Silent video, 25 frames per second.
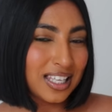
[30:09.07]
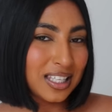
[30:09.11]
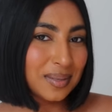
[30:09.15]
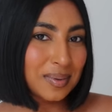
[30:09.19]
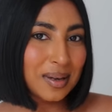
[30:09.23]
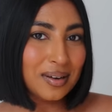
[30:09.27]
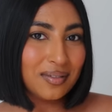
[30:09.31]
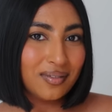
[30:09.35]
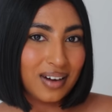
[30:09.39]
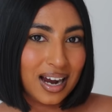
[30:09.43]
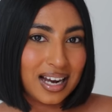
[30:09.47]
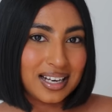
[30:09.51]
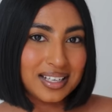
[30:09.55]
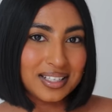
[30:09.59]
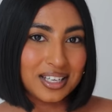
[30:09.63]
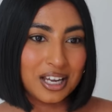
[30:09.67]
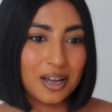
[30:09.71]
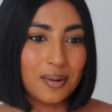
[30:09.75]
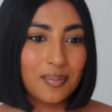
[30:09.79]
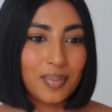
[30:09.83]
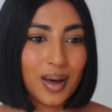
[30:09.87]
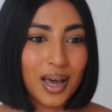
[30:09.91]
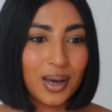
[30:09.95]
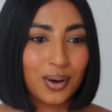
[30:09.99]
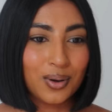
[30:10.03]
It's a bit
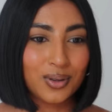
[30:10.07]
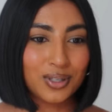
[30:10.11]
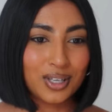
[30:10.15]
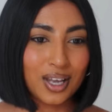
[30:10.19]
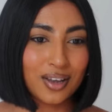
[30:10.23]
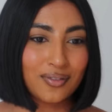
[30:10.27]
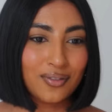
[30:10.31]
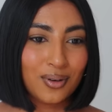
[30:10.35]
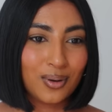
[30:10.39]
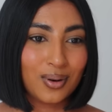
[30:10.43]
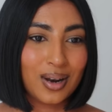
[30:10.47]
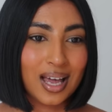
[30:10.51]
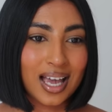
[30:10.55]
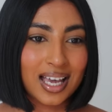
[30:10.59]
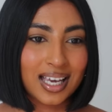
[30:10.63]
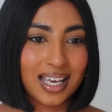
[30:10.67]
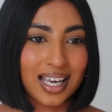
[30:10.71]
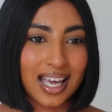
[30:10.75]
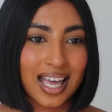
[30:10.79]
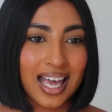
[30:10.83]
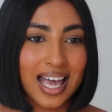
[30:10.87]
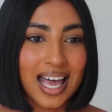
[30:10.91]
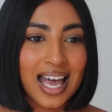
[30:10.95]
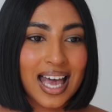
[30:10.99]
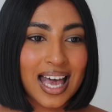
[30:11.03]
random, but I also feel
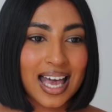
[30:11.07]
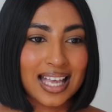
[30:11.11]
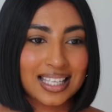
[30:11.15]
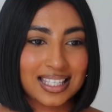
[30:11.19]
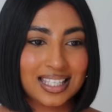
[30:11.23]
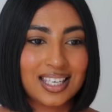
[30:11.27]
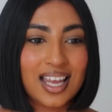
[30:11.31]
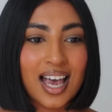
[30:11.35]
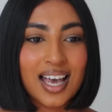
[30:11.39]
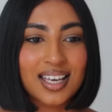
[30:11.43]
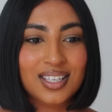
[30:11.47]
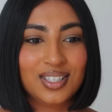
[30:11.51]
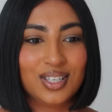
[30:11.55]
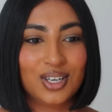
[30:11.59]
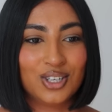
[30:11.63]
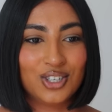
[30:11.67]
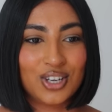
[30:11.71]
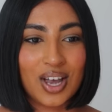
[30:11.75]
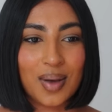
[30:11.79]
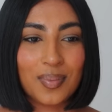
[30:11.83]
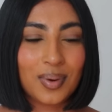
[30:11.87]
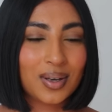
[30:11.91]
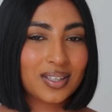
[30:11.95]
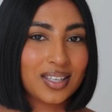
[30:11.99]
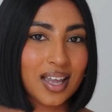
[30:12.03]
like it's nice to
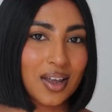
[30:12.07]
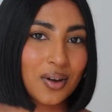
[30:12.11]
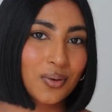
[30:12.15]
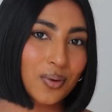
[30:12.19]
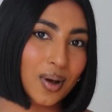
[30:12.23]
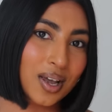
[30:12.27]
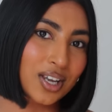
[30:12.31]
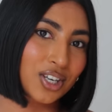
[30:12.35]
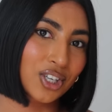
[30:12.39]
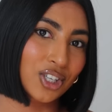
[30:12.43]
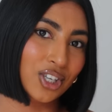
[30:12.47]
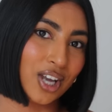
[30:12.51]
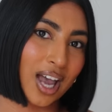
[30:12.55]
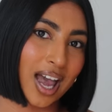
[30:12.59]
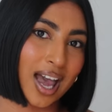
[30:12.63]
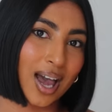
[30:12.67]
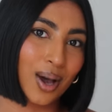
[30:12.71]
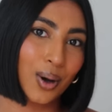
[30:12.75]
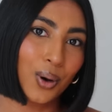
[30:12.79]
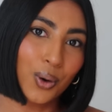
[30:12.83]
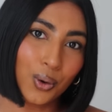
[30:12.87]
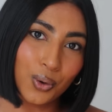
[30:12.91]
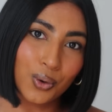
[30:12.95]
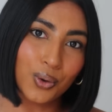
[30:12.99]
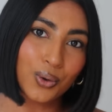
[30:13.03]
share because I always
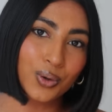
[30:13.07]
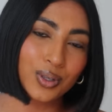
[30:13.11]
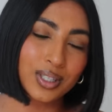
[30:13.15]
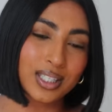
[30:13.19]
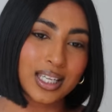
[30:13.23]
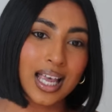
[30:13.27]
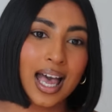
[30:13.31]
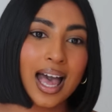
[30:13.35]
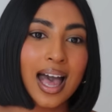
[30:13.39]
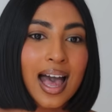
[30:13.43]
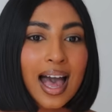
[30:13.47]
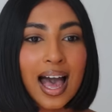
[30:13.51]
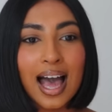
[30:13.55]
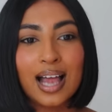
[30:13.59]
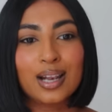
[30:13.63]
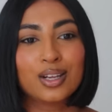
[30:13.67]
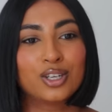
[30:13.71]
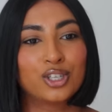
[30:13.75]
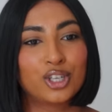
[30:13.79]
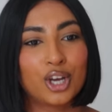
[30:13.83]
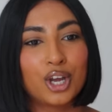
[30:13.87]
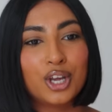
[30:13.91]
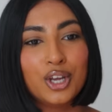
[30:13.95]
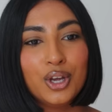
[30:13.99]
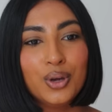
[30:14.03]
share hauls and
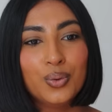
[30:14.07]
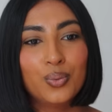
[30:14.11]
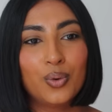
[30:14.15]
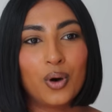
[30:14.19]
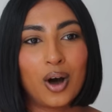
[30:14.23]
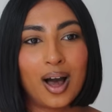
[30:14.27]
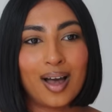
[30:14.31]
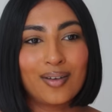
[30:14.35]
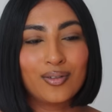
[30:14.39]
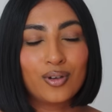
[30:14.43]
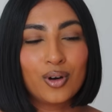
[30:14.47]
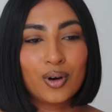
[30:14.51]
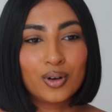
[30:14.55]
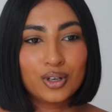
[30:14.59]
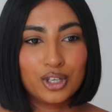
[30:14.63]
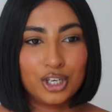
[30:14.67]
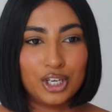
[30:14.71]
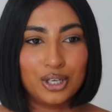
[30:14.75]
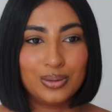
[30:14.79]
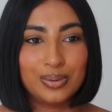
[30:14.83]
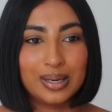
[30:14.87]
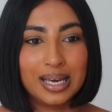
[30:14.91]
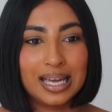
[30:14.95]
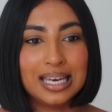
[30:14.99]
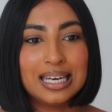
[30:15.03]
show you what I've got
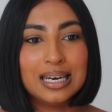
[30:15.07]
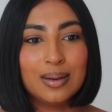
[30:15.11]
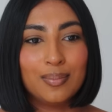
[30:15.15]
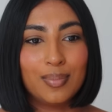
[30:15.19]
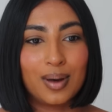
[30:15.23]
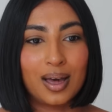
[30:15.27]
new in,